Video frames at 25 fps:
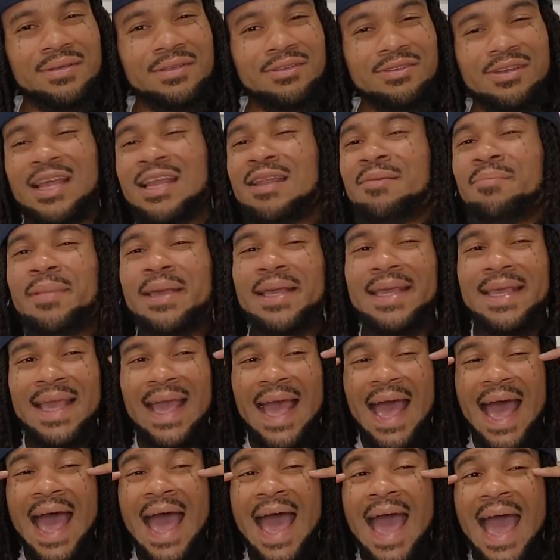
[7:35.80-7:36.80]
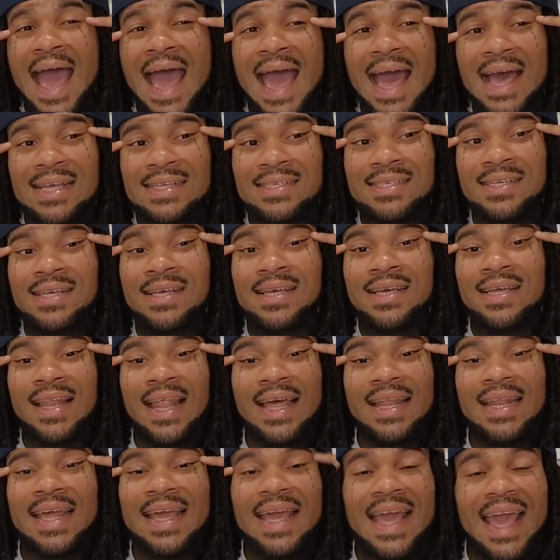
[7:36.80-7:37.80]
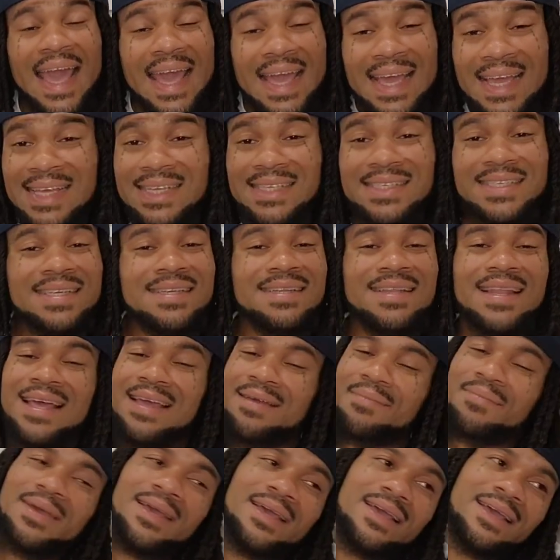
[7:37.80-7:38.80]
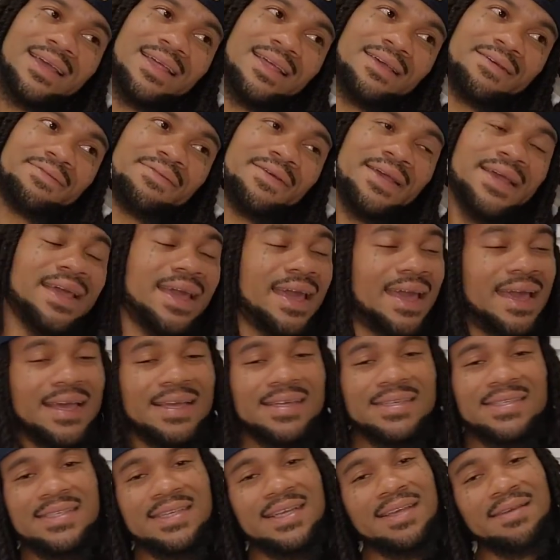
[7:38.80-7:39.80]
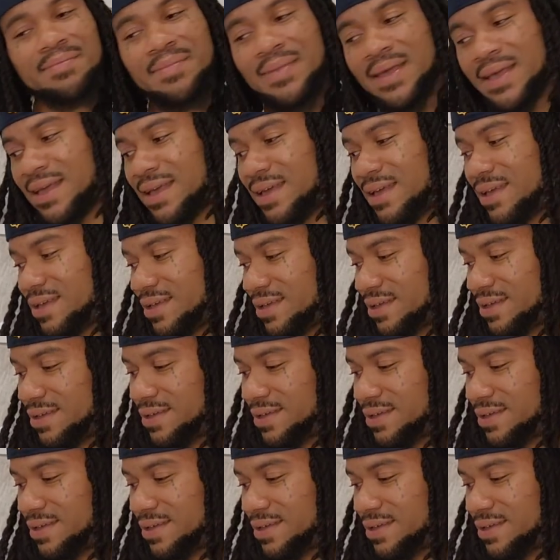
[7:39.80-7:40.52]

Trying to make your eyes like they Asian. Like, man, that fake ass shit, man.